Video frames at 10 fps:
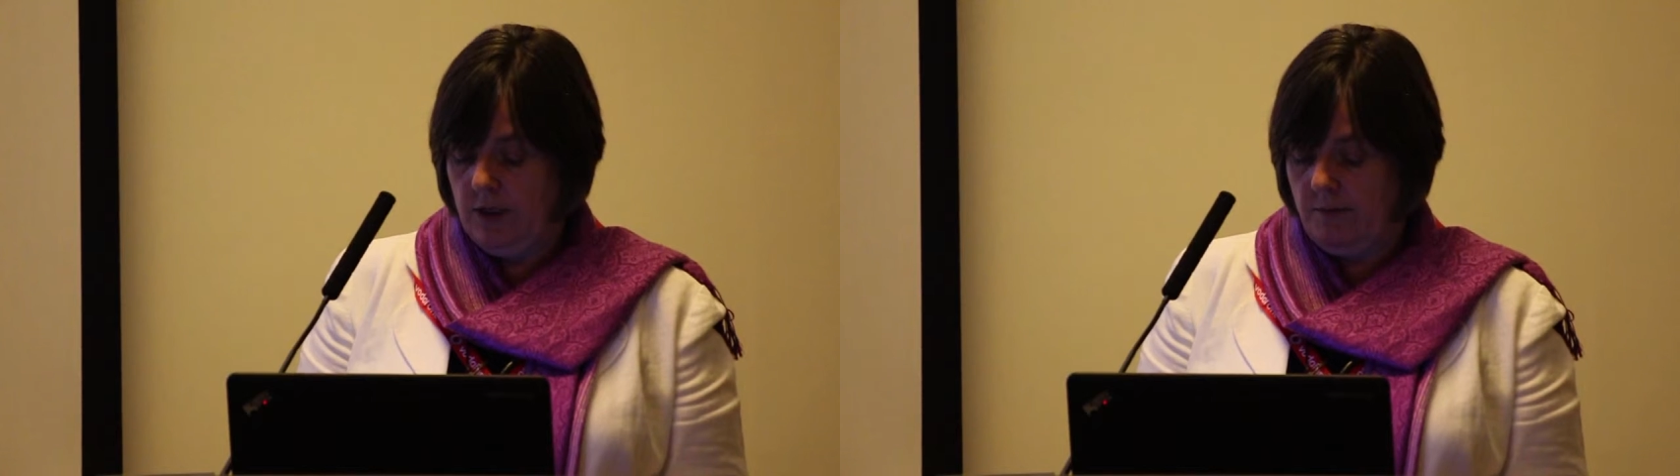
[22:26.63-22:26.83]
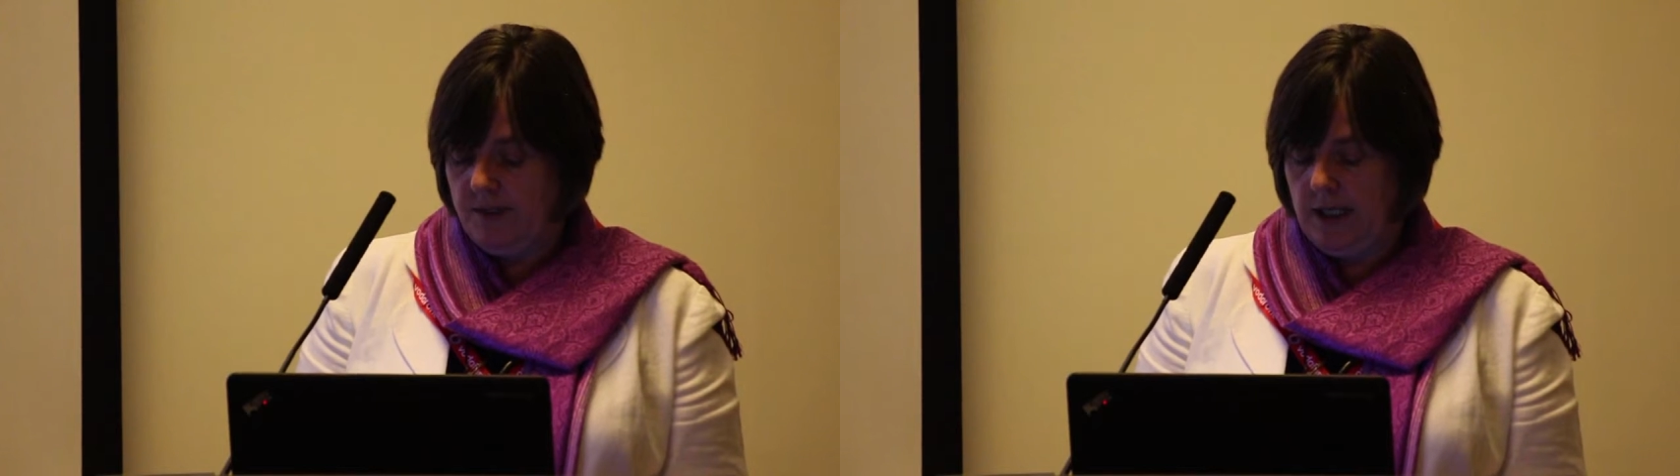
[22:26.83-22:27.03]

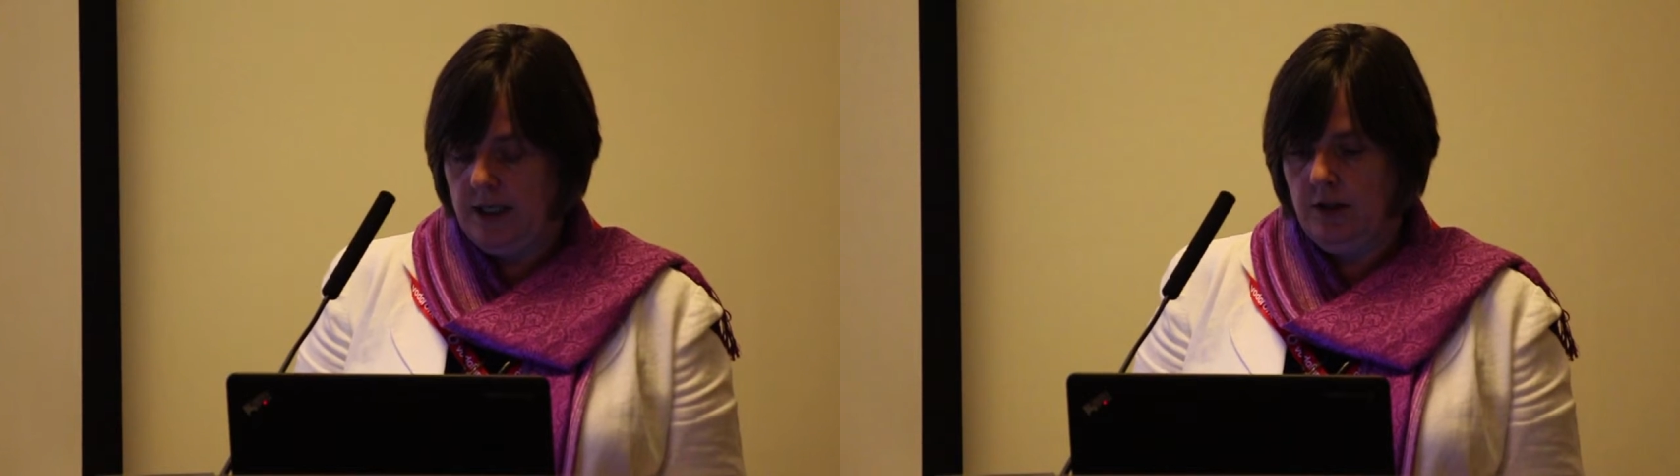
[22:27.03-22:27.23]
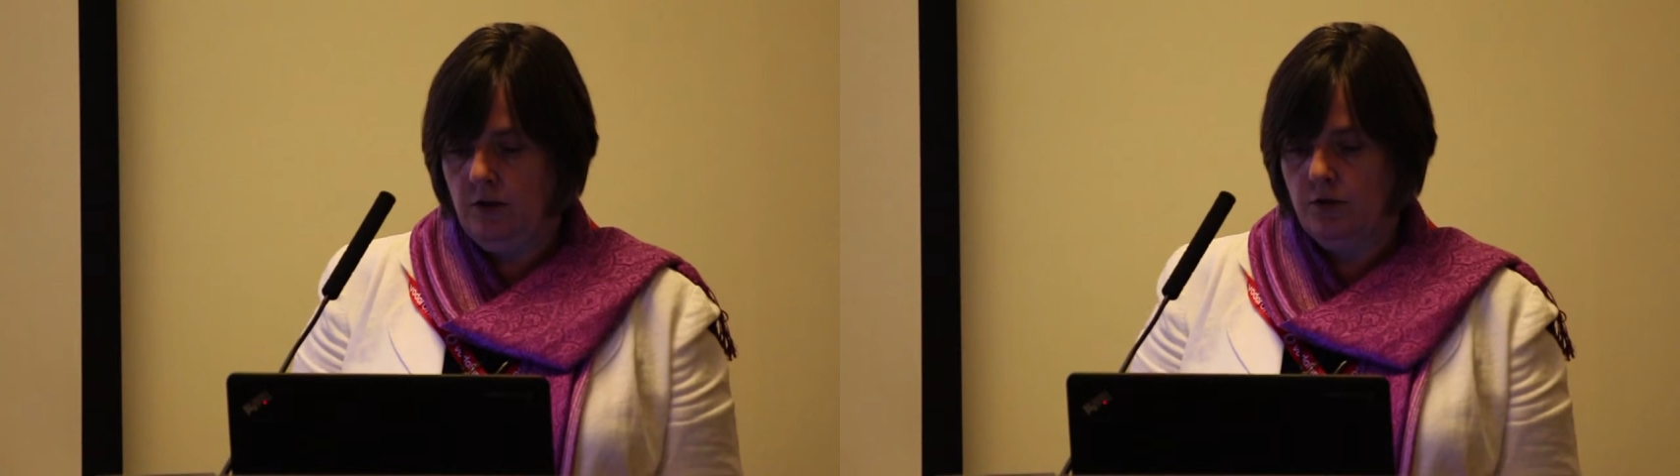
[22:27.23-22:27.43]
terms of
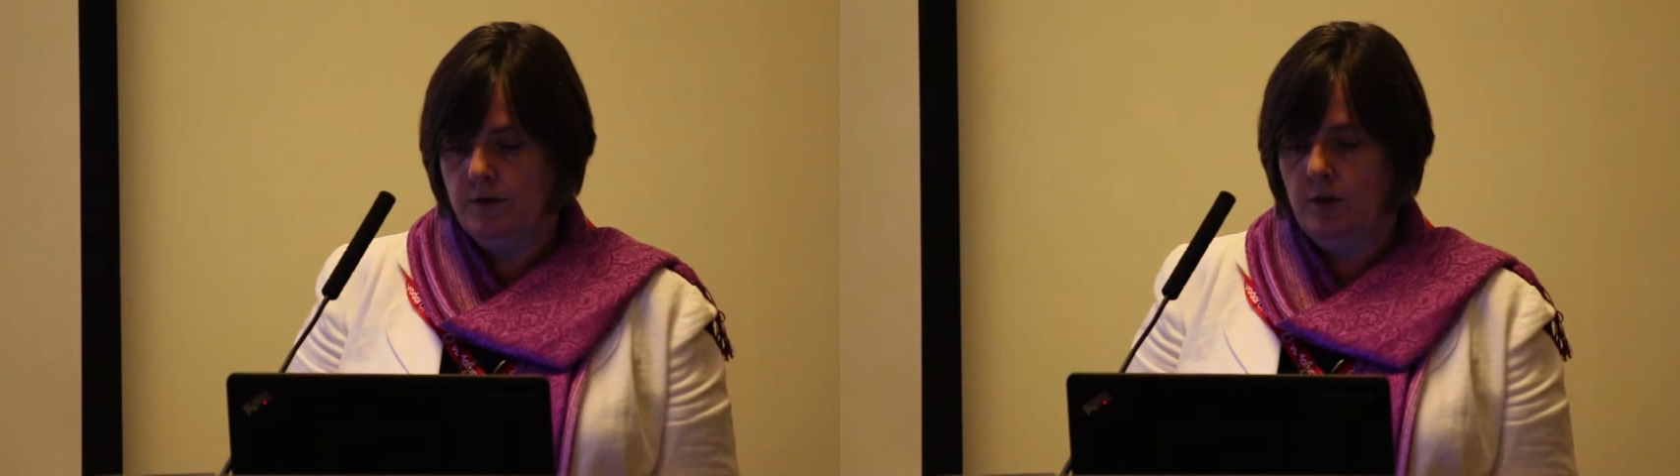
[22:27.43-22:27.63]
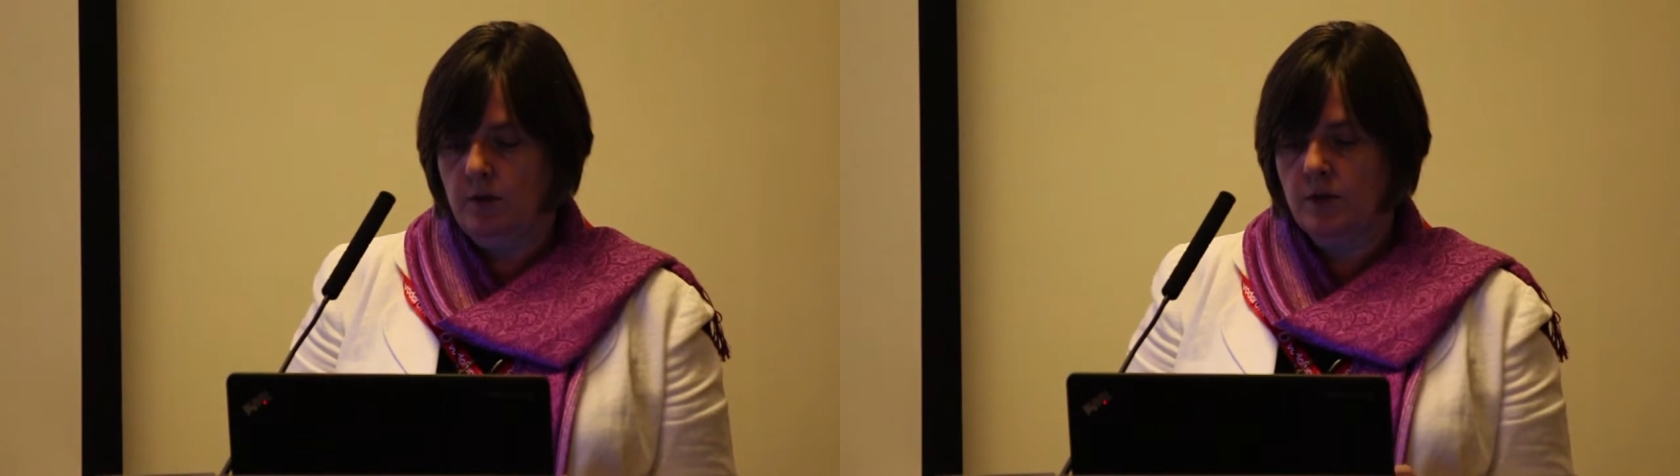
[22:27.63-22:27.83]
getting those
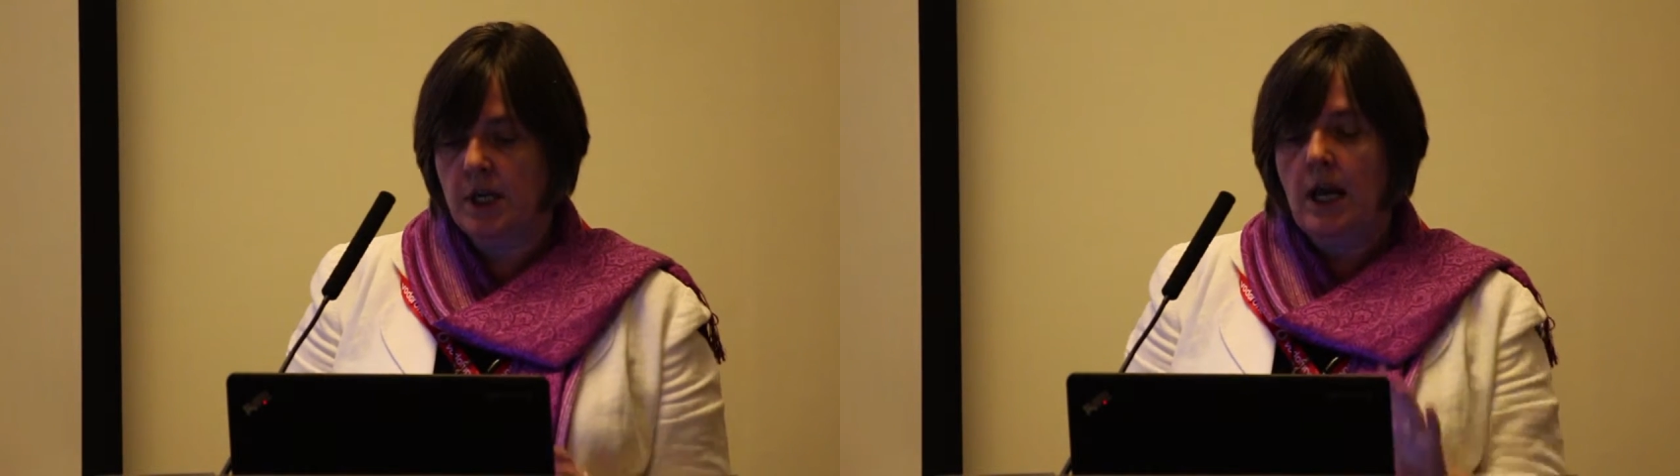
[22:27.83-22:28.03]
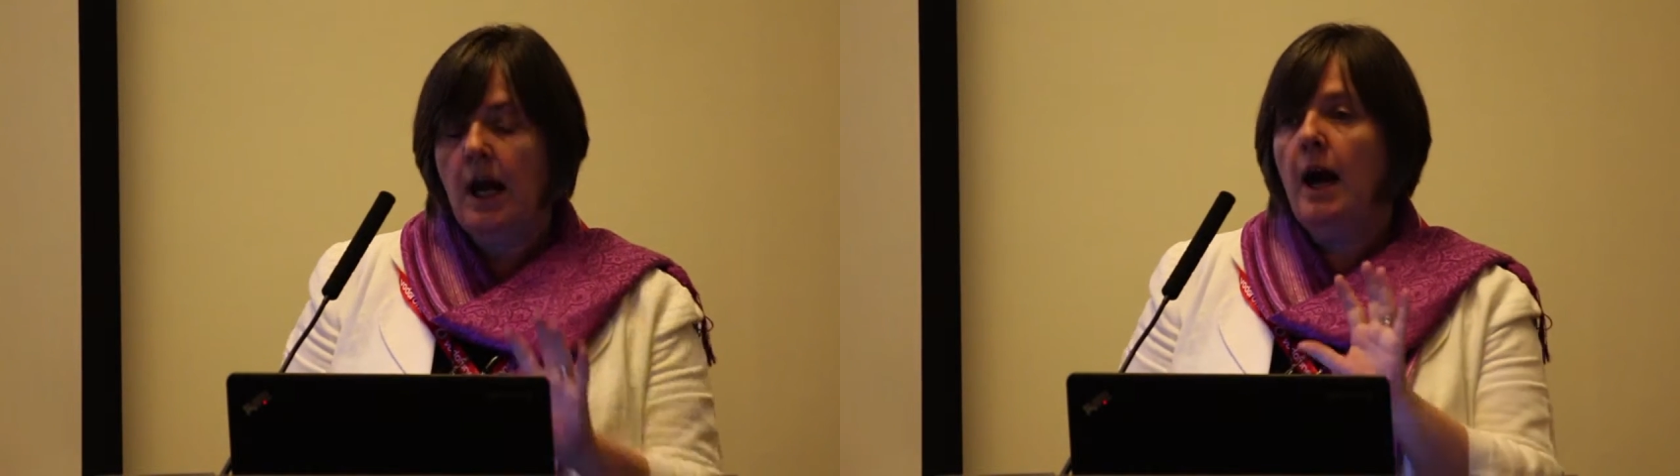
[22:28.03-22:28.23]
views.
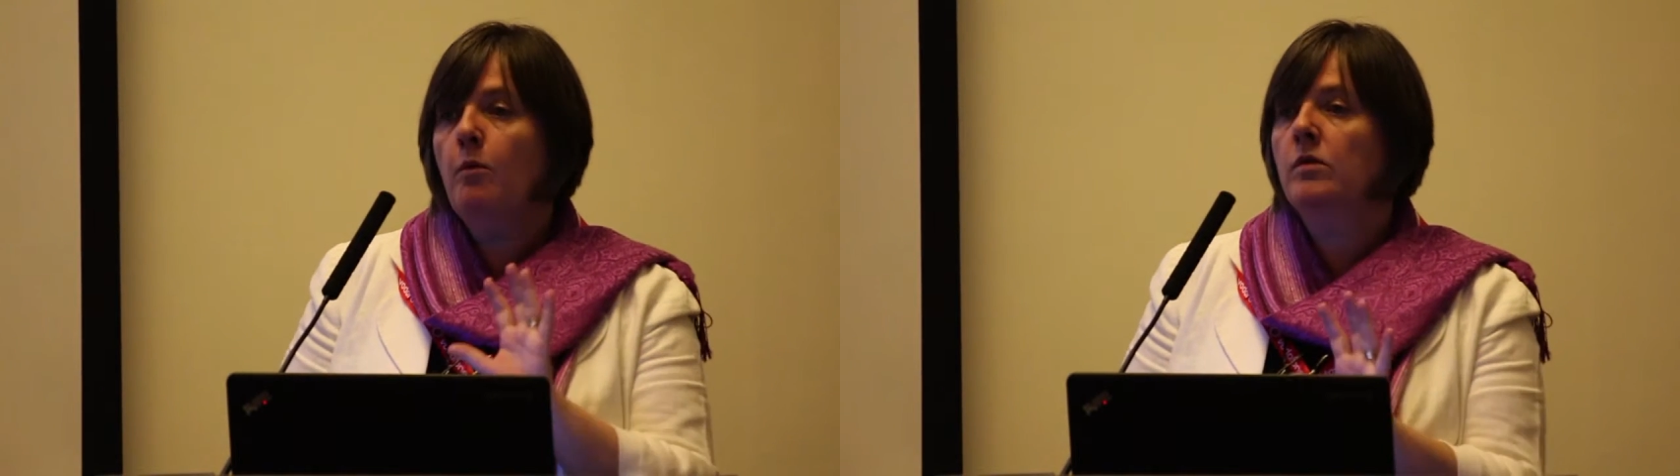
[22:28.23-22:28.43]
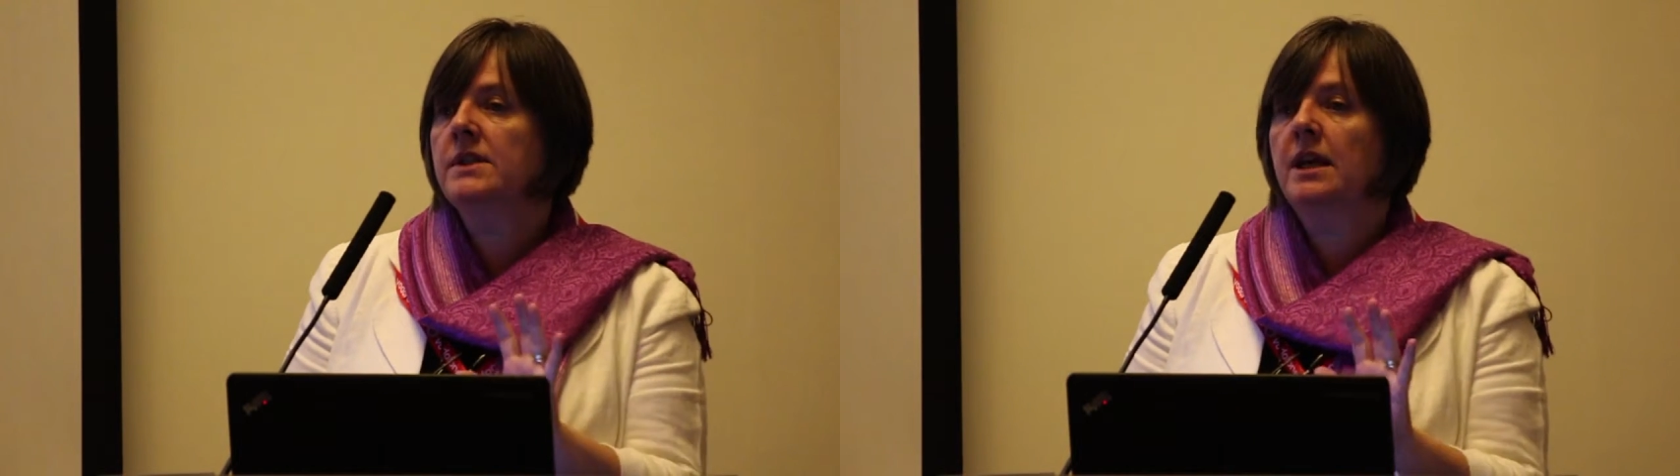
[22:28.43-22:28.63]
I
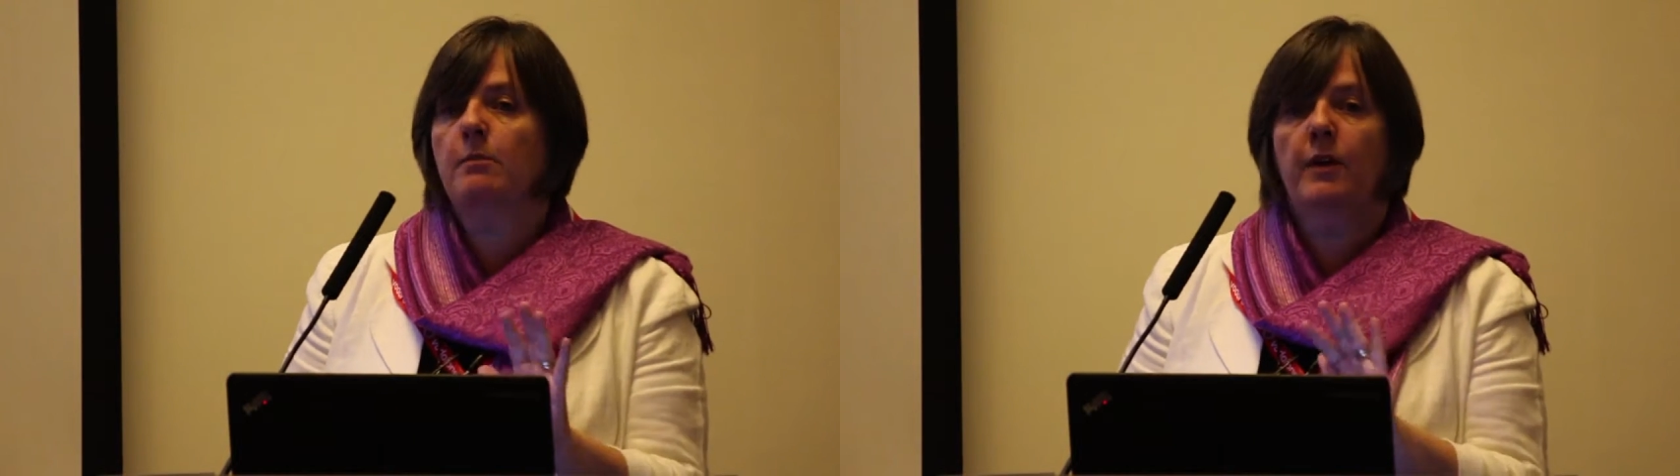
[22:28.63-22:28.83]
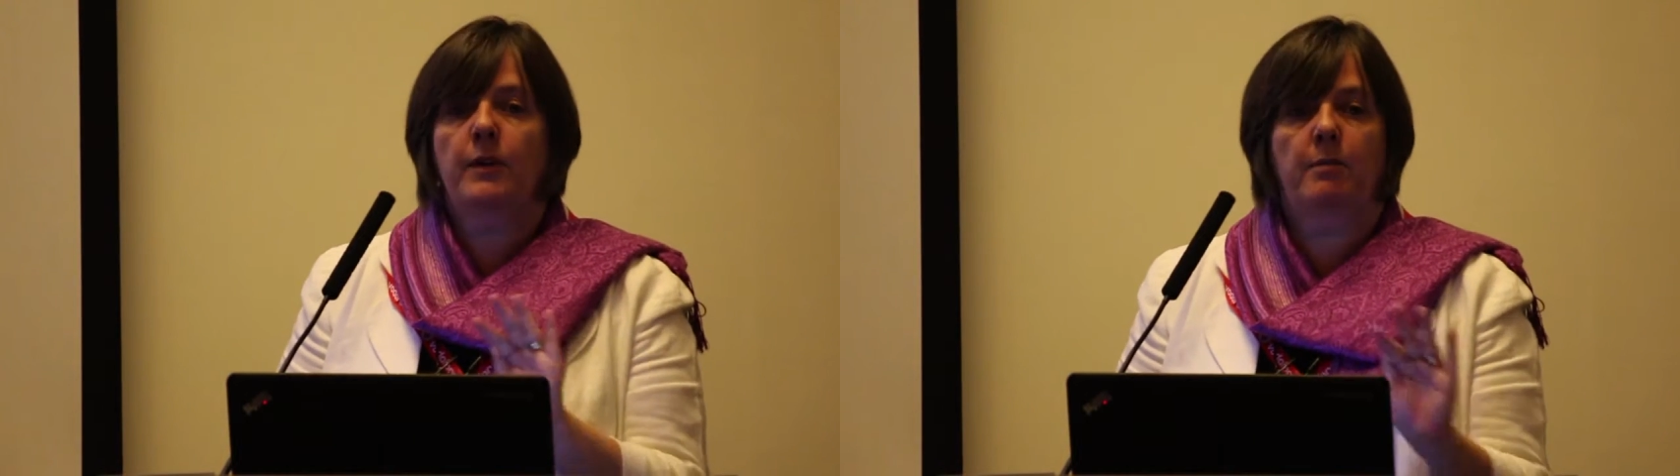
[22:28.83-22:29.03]
won't say
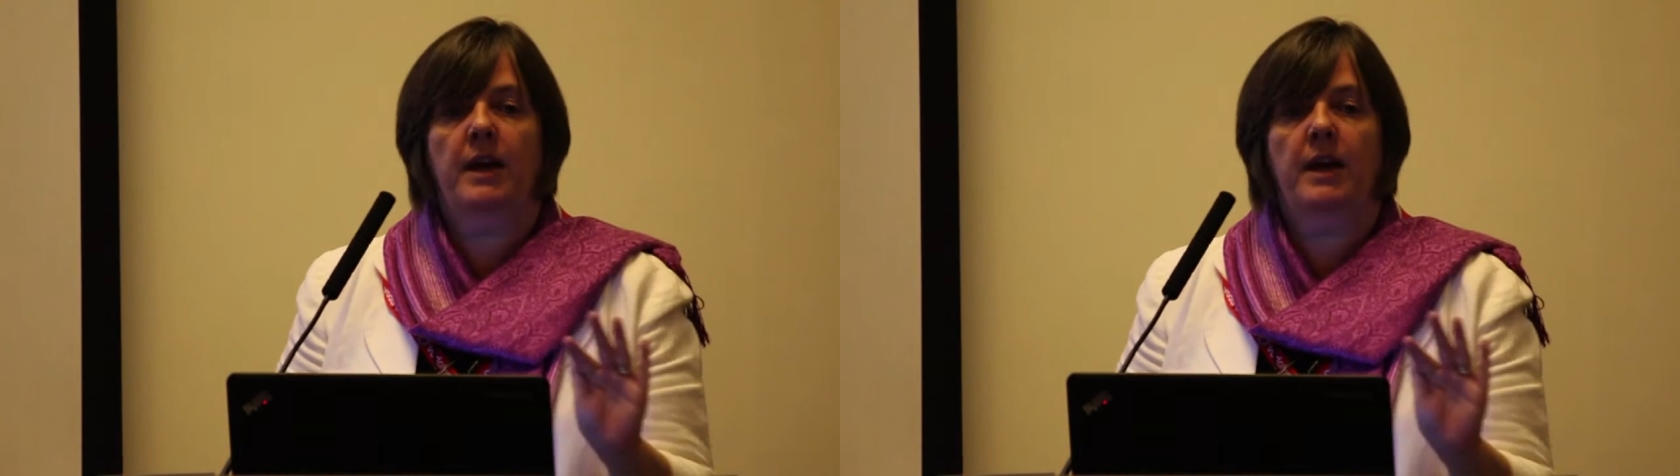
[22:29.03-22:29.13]
about the